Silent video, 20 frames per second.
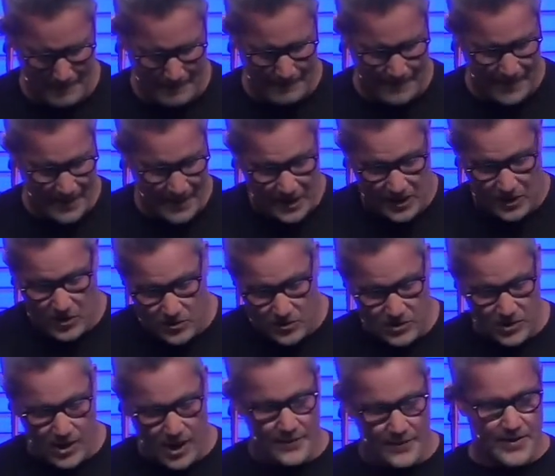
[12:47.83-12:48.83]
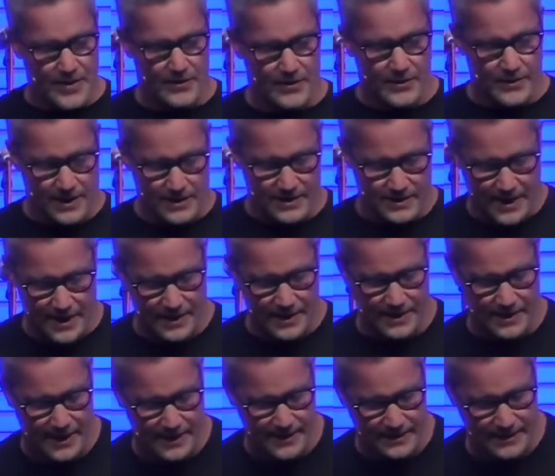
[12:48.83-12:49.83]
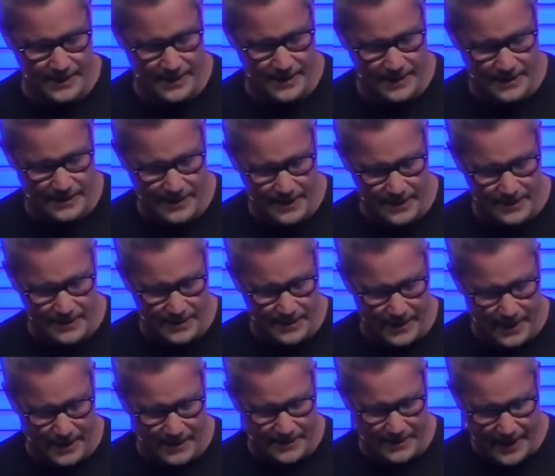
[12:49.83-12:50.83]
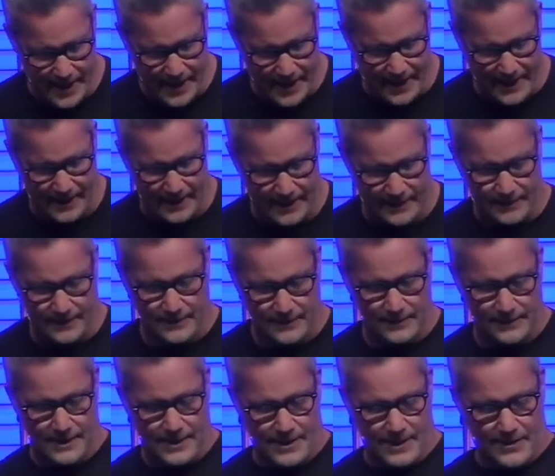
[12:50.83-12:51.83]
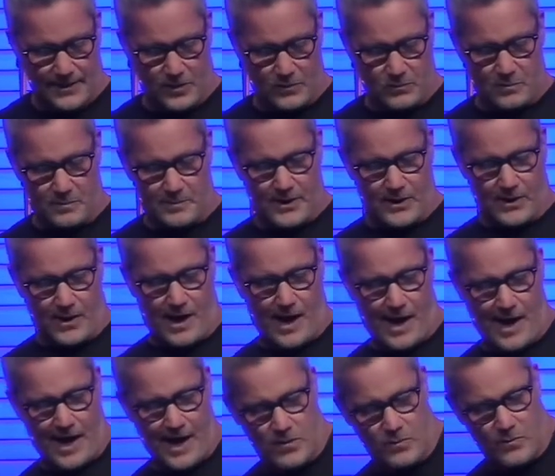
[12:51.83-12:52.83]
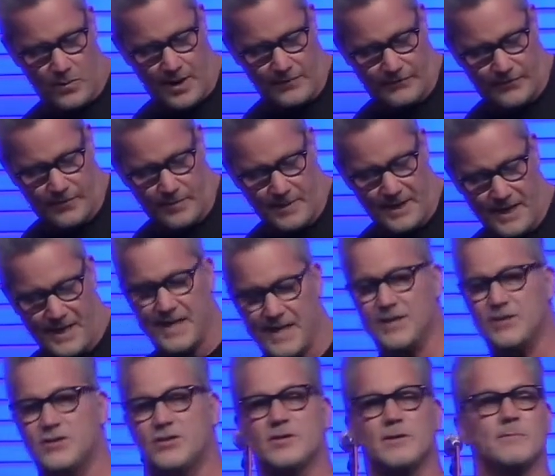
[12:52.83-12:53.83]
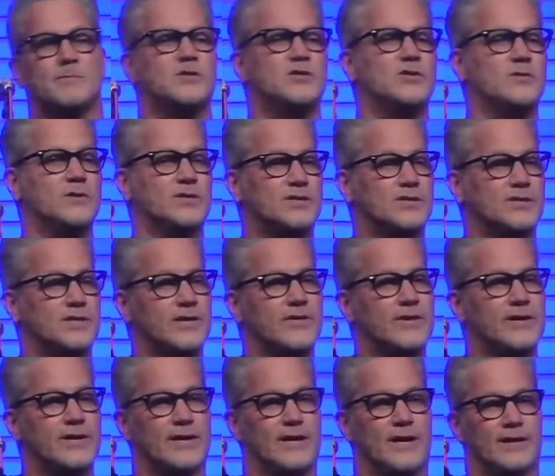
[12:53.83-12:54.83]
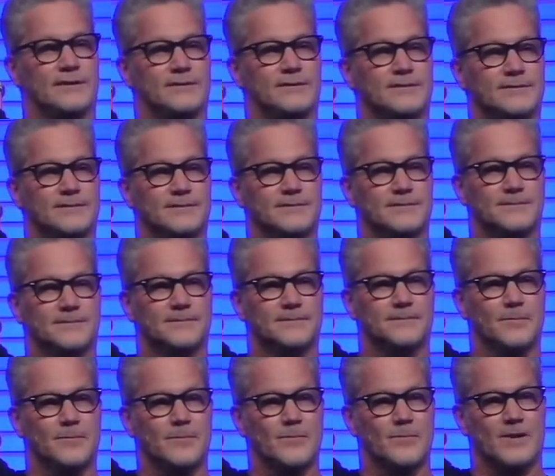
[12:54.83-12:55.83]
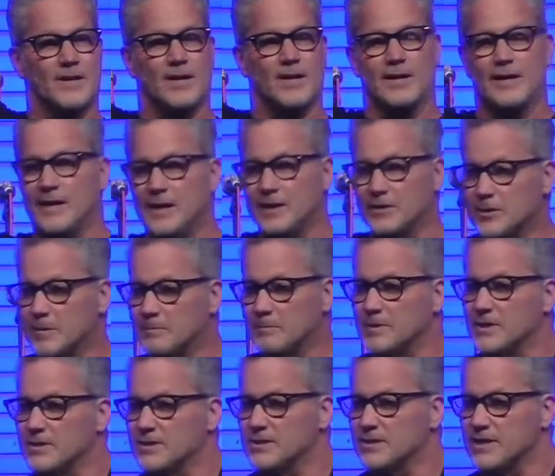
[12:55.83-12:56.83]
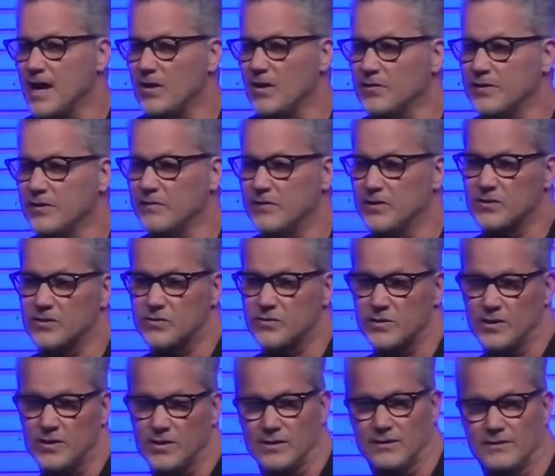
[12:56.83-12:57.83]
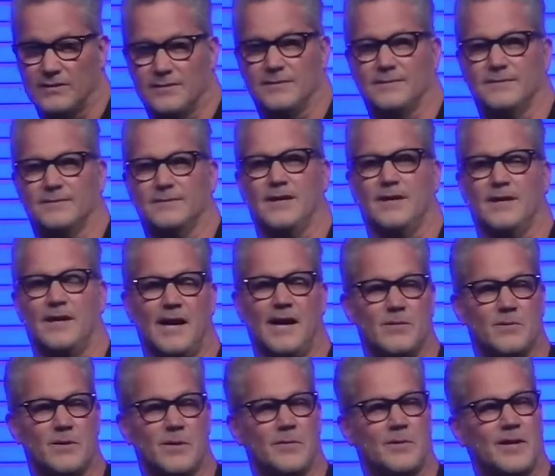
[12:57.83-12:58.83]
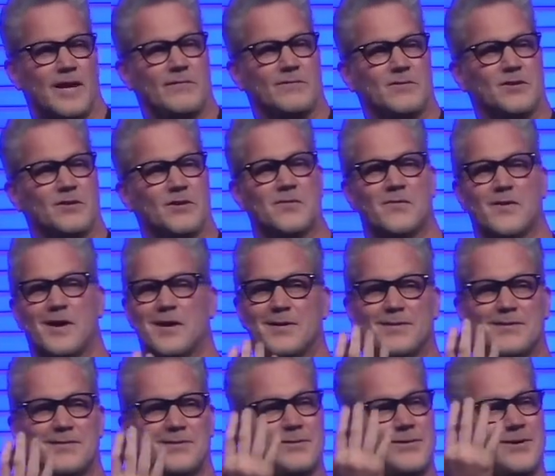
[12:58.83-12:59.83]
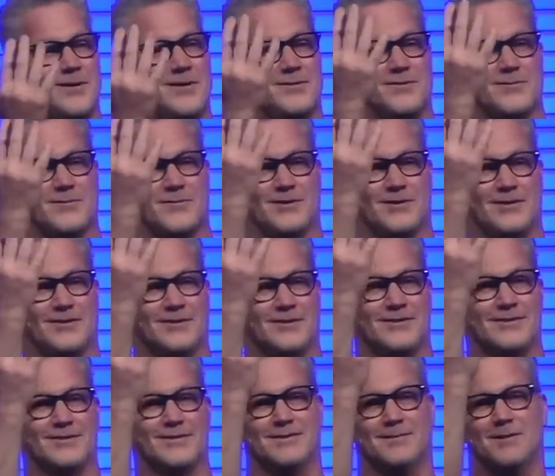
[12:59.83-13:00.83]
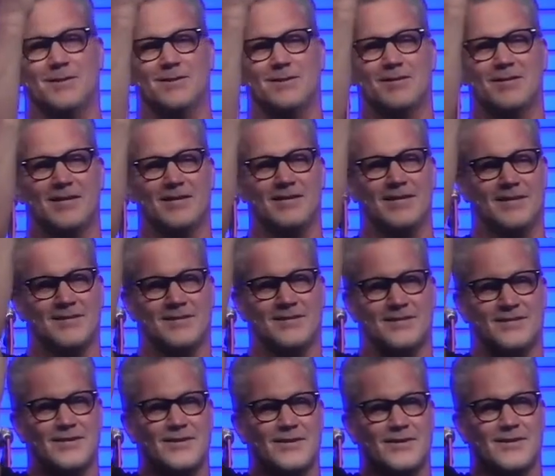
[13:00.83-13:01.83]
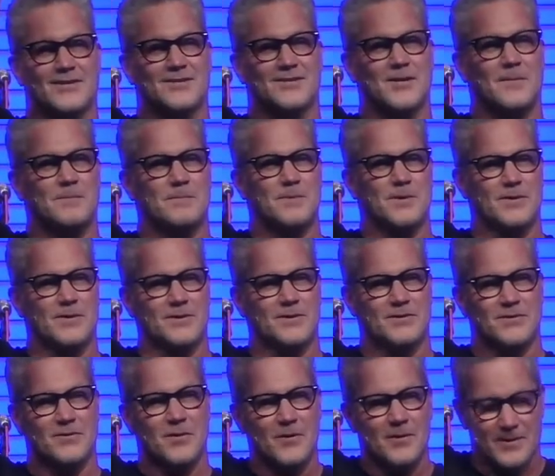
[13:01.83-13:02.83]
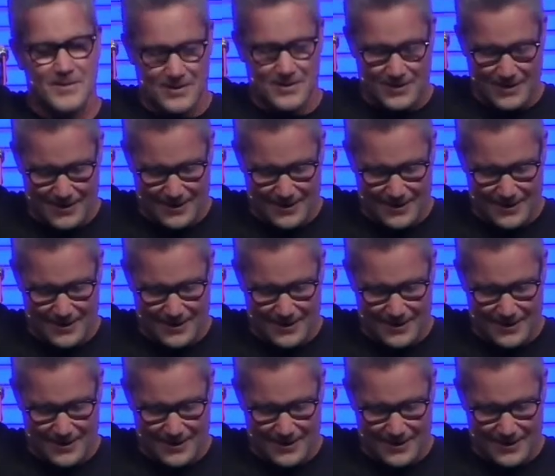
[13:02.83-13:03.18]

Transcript: And he goes on there in Isaiah 19. He says, In that day, there will be a highway from Egypt to Assyria. Okay, Egypt is south of Israel. A highway would have to go right through Israel because Assyria is up in the north